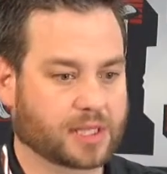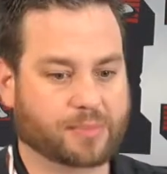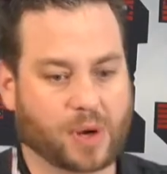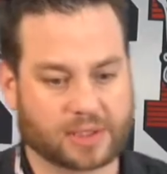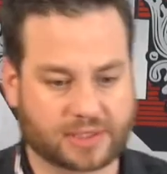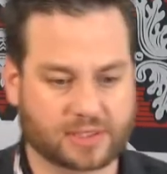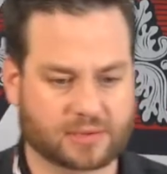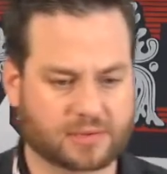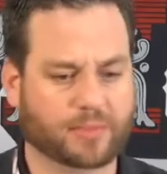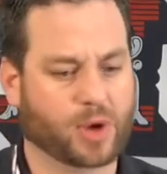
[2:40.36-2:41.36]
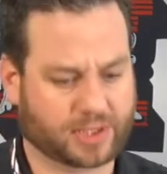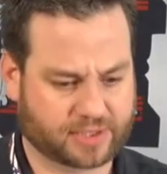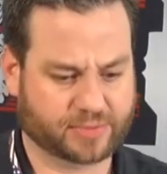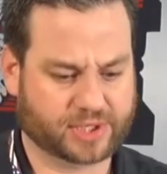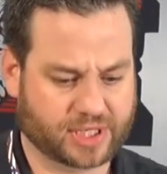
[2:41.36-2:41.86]

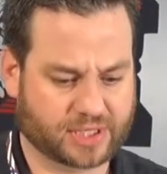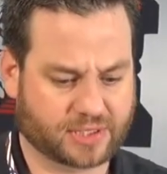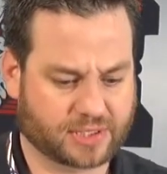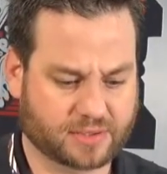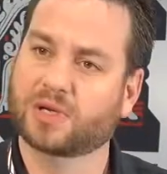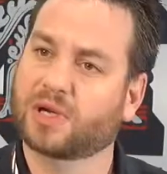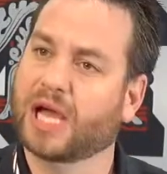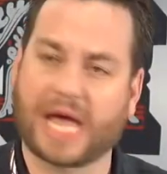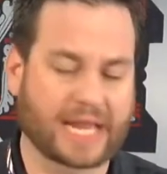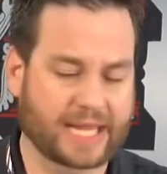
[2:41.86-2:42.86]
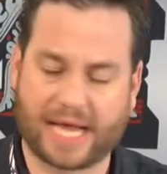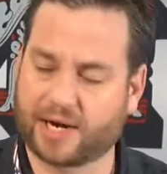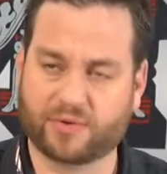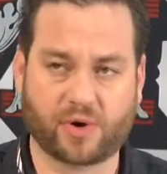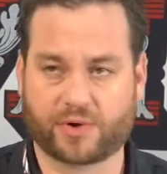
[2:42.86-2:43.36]
Boston machines. Any
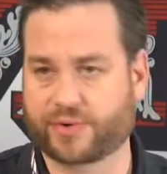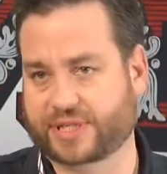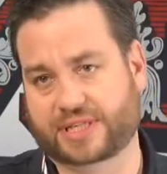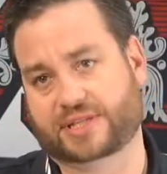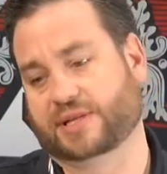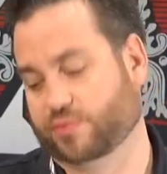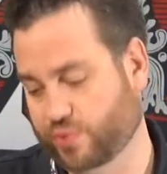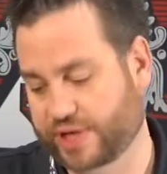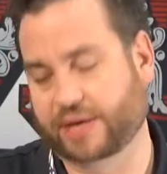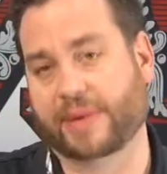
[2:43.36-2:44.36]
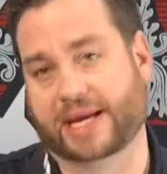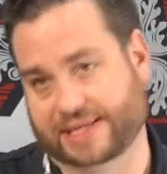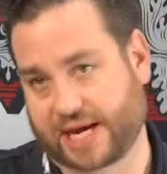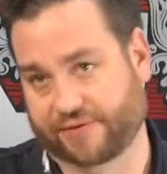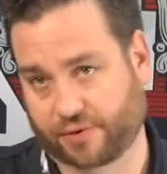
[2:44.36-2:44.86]
kind of rotary system, we can make a
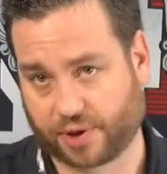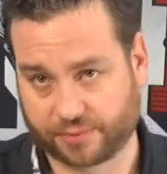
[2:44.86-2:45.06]
die for.